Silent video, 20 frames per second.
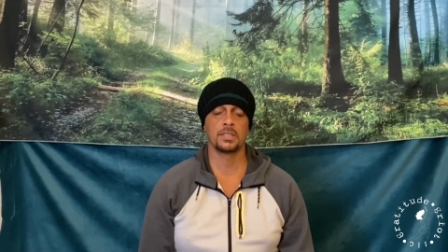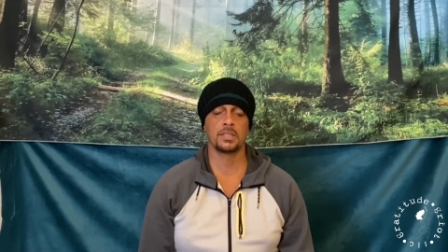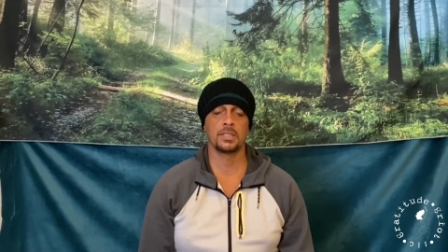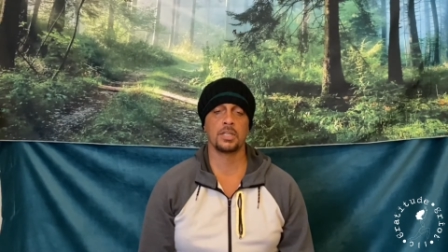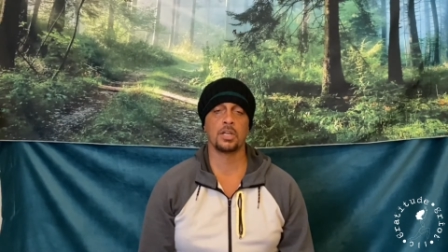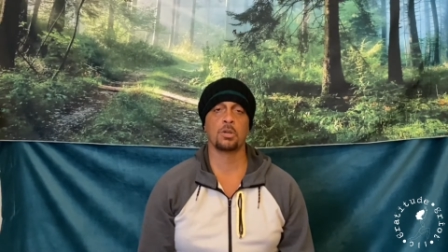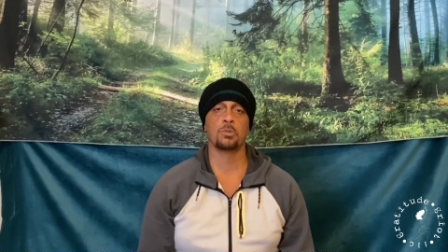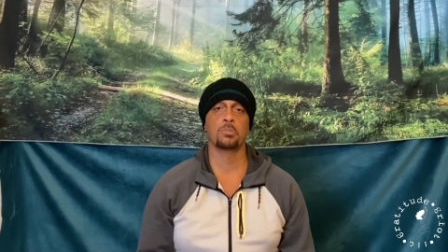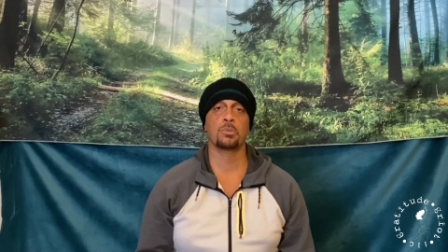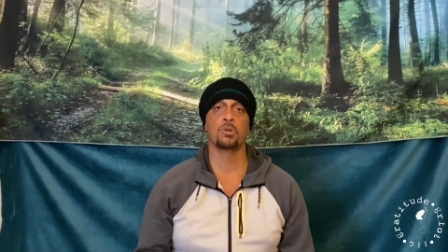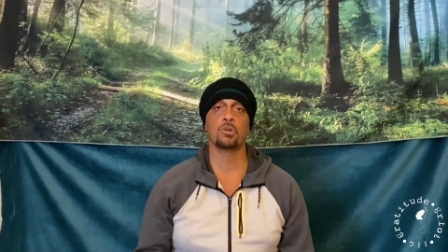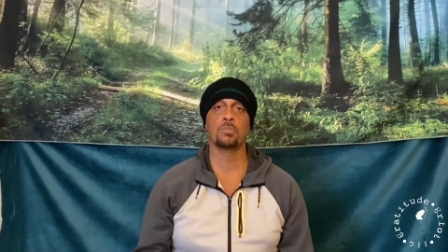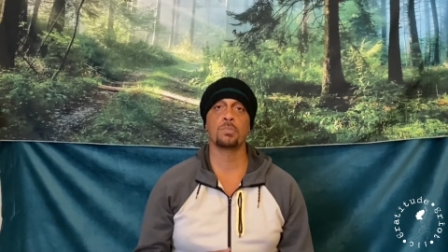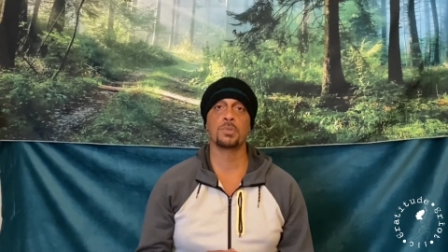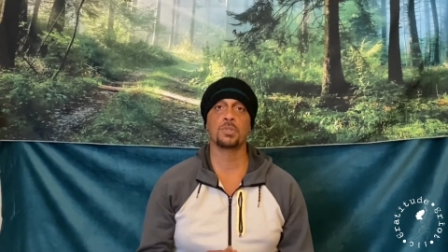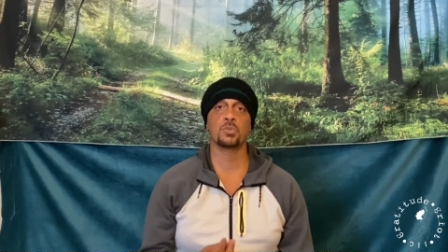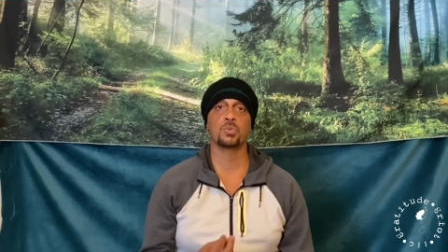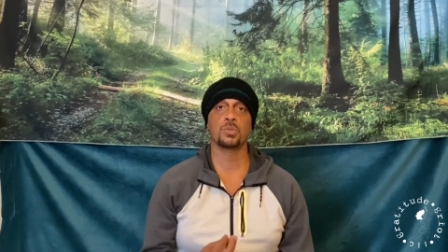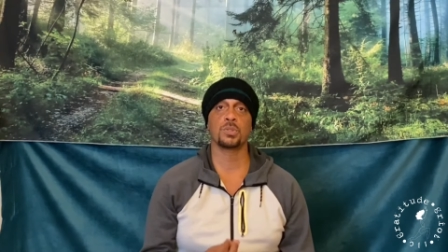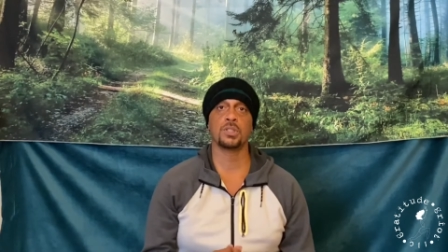And our
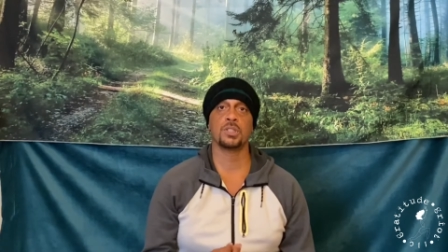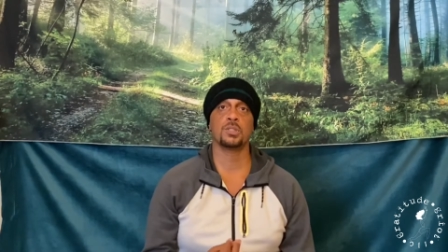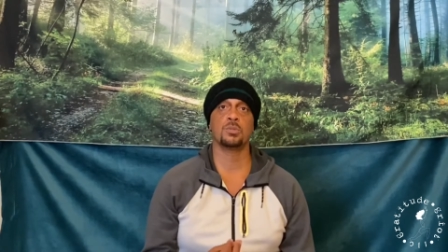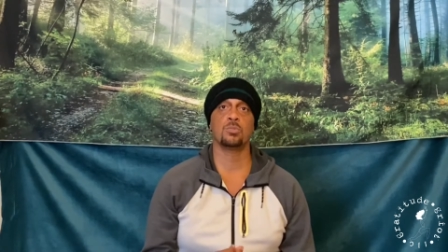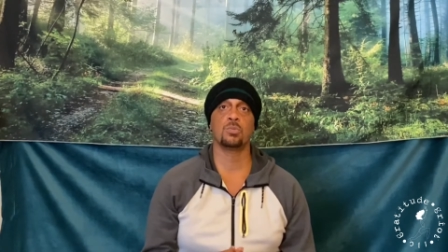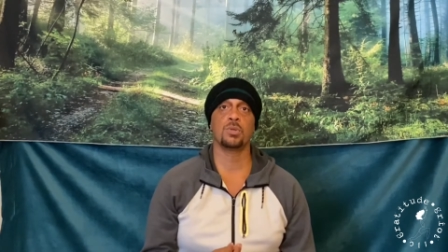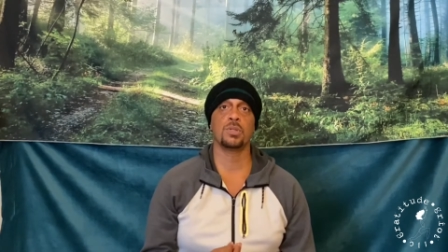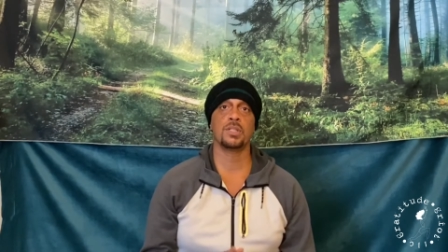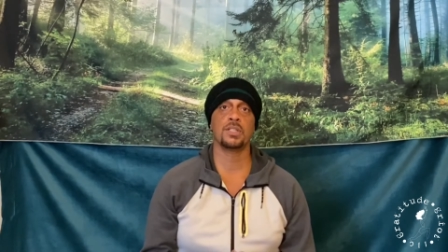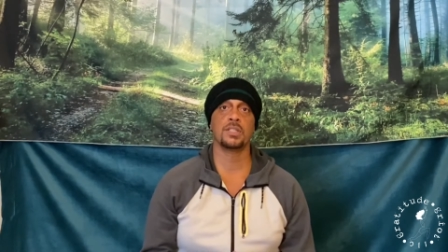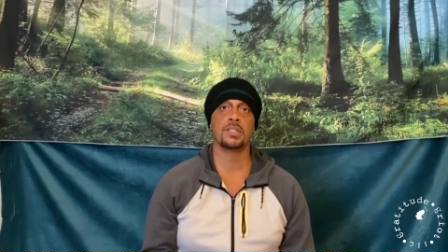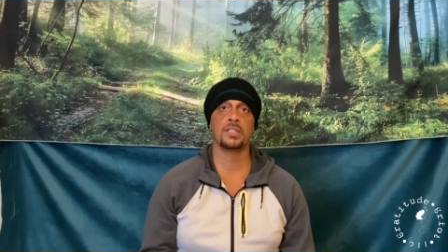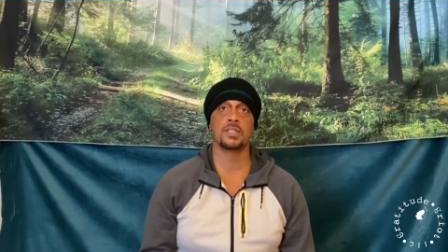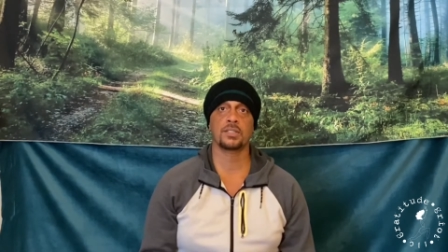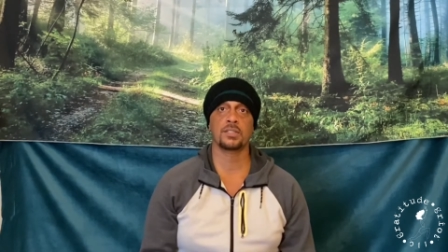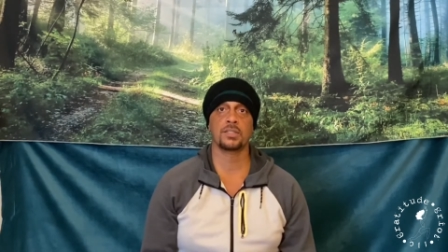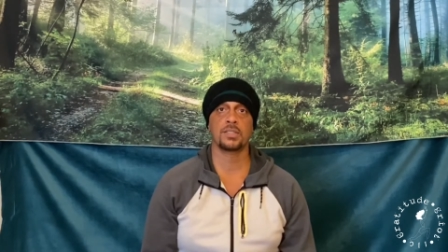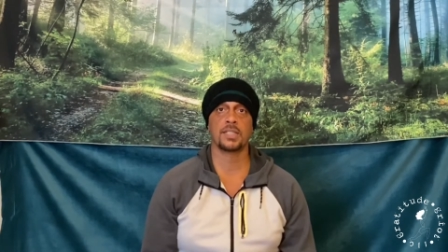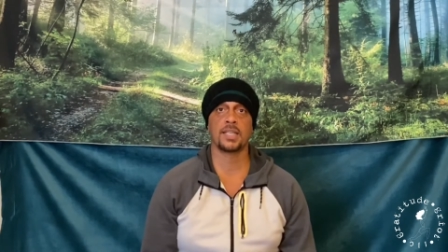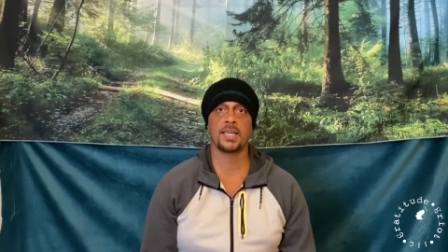purpose with these breathing
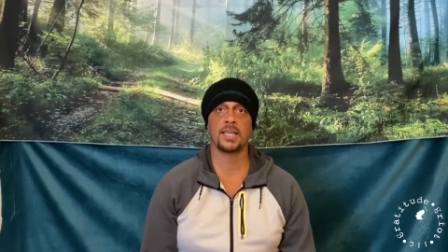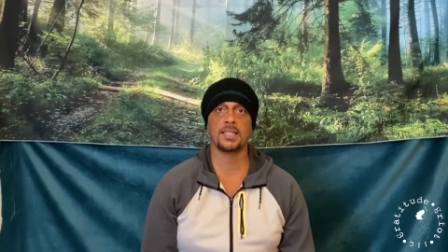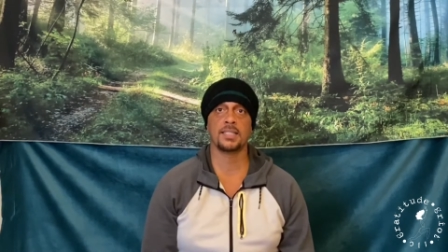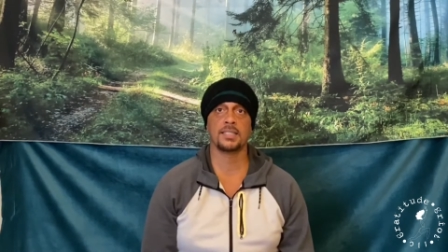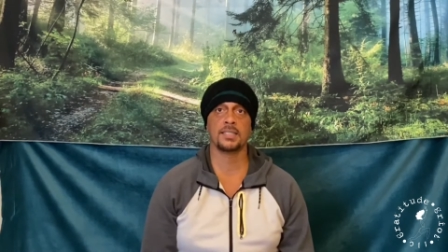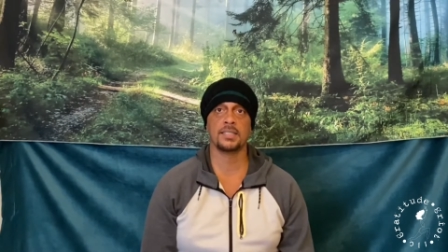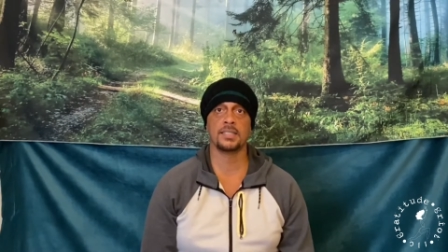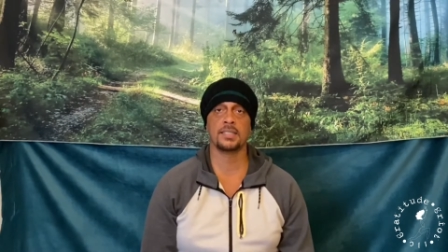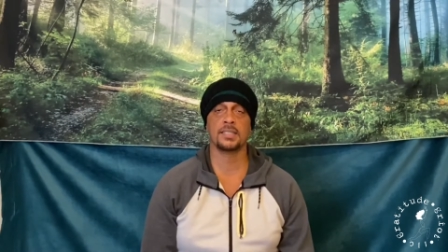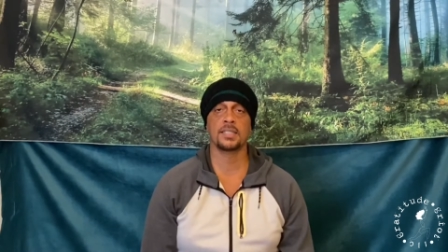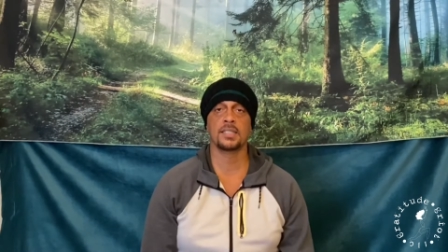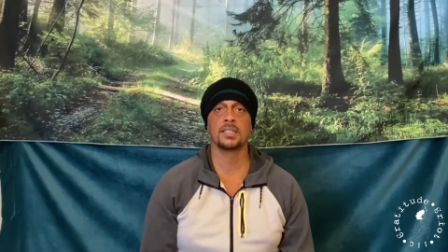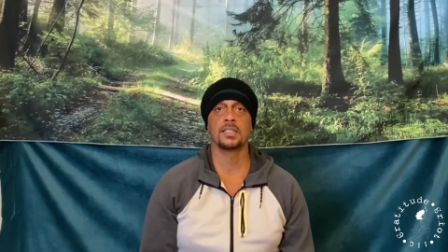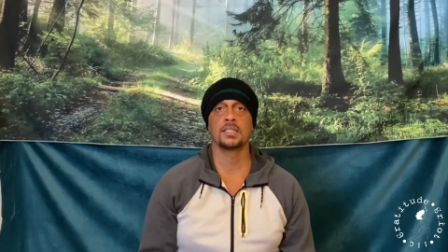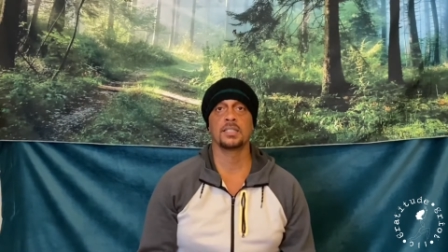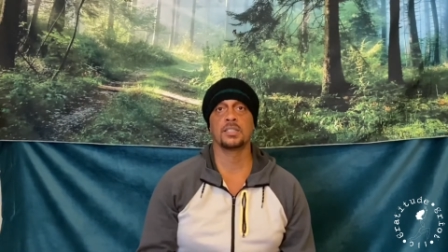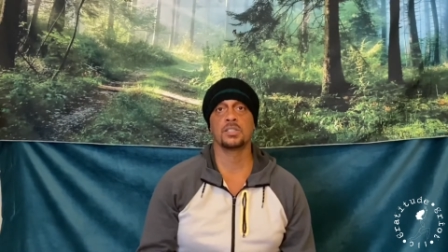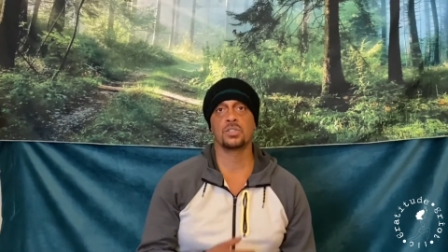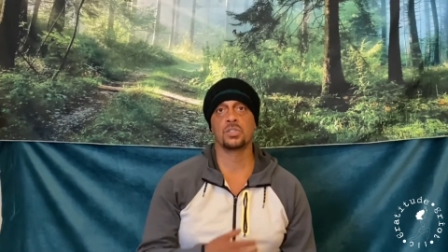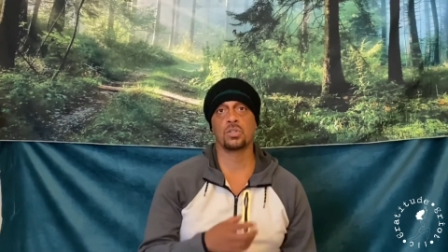exercises
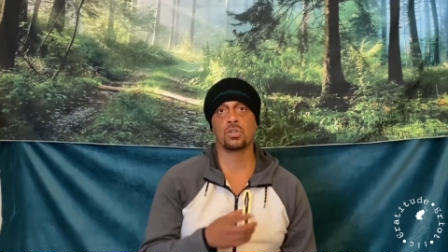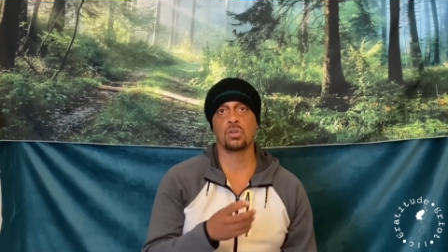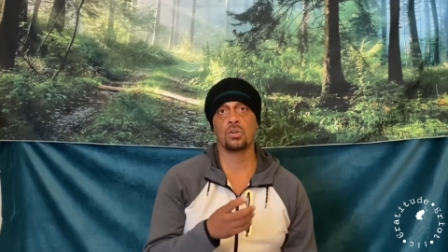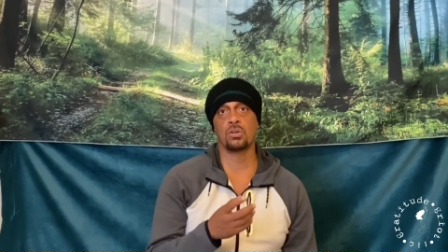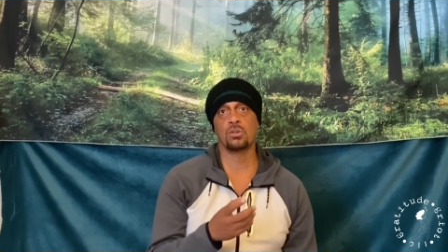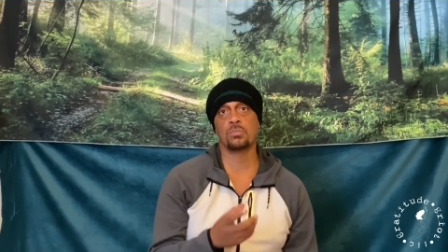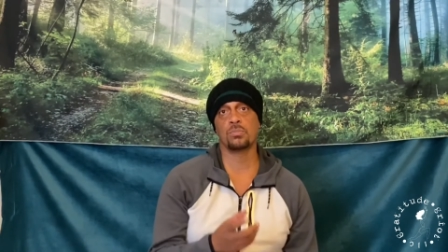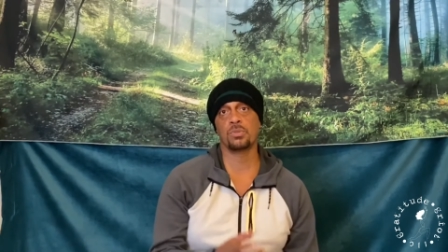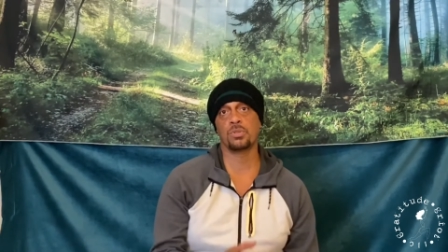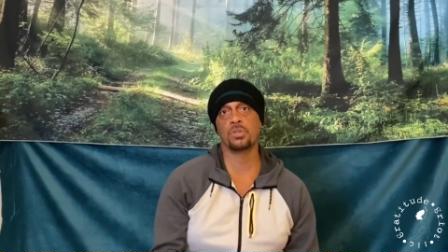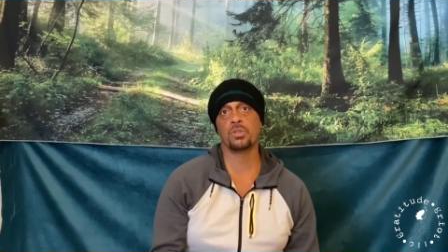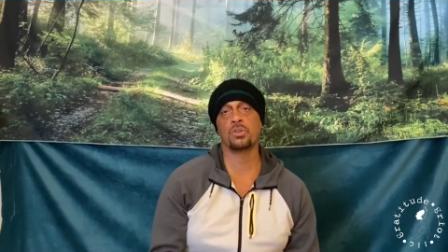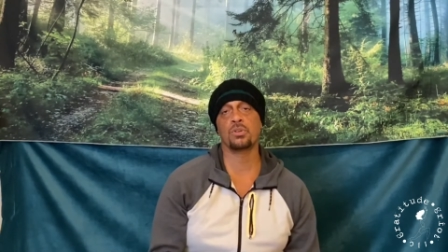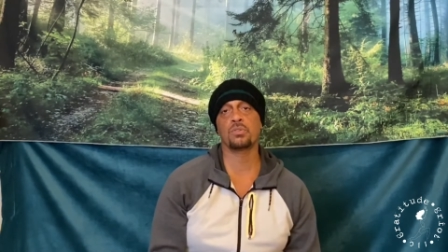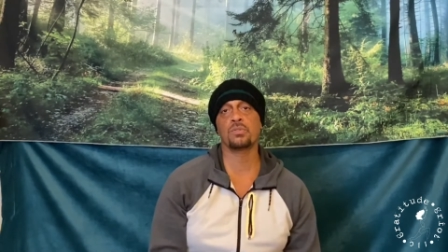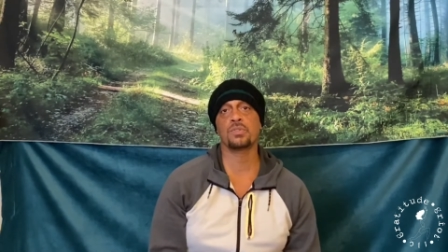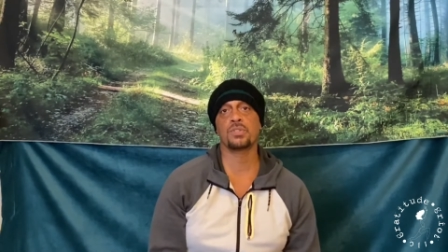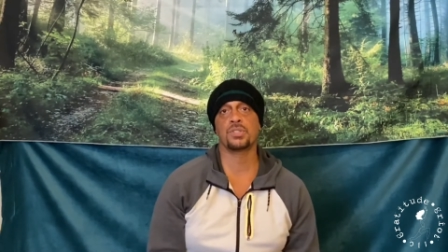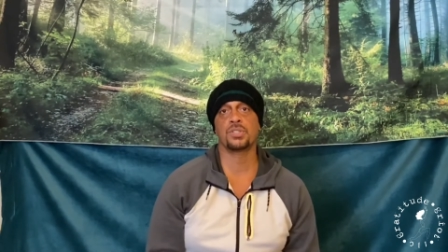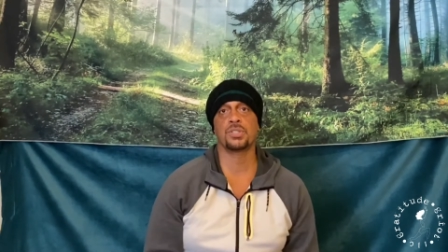is to calm the
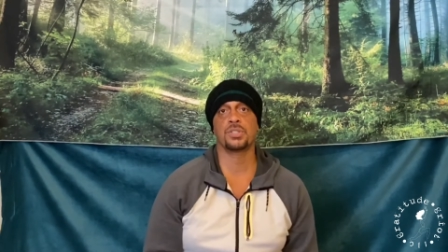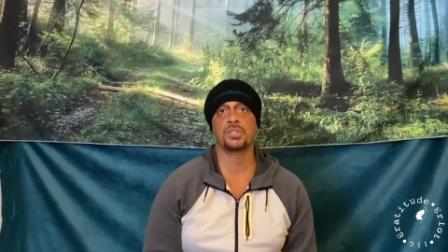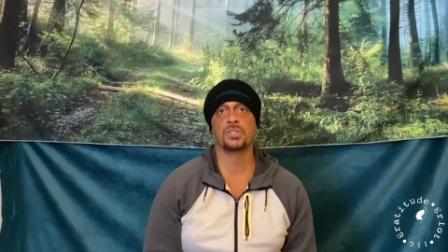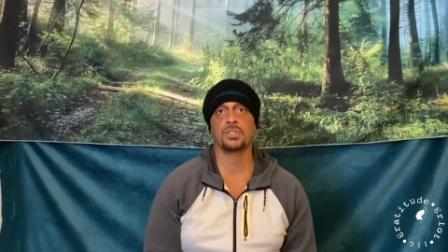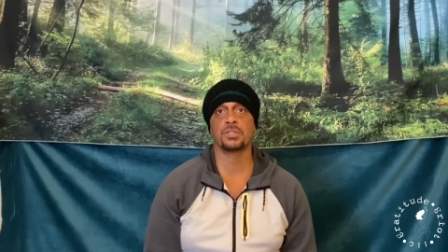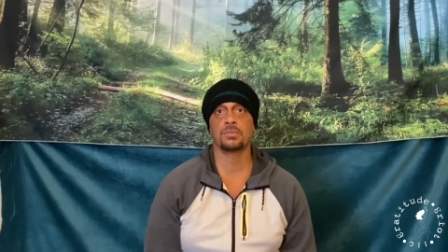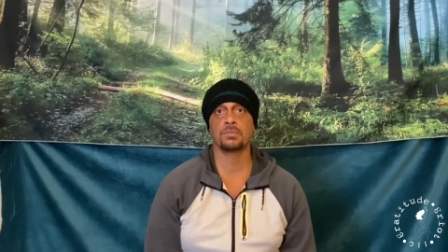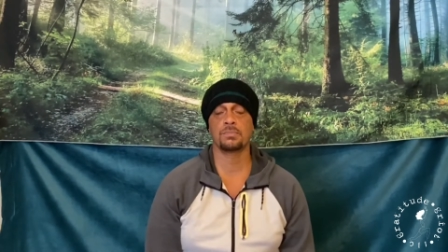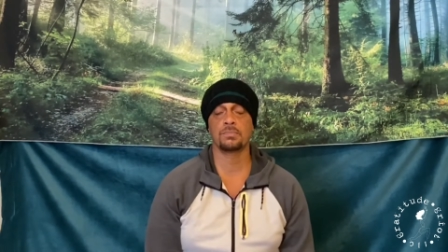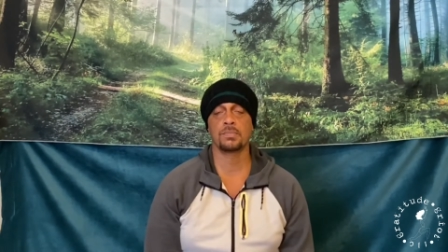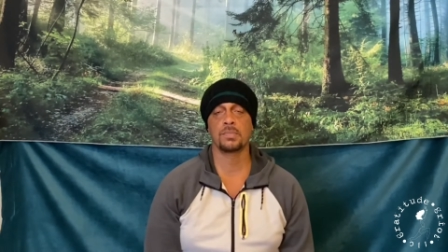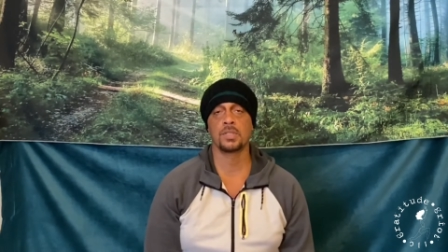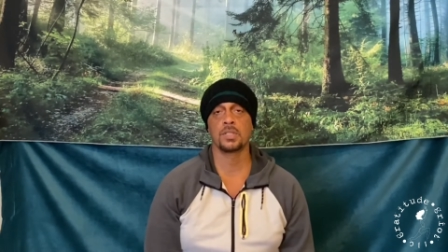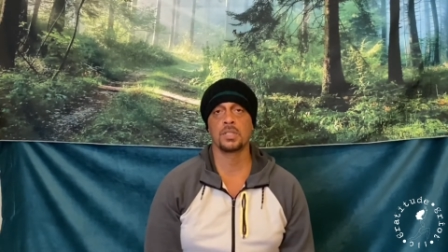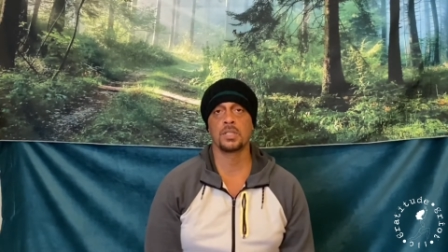nervous system,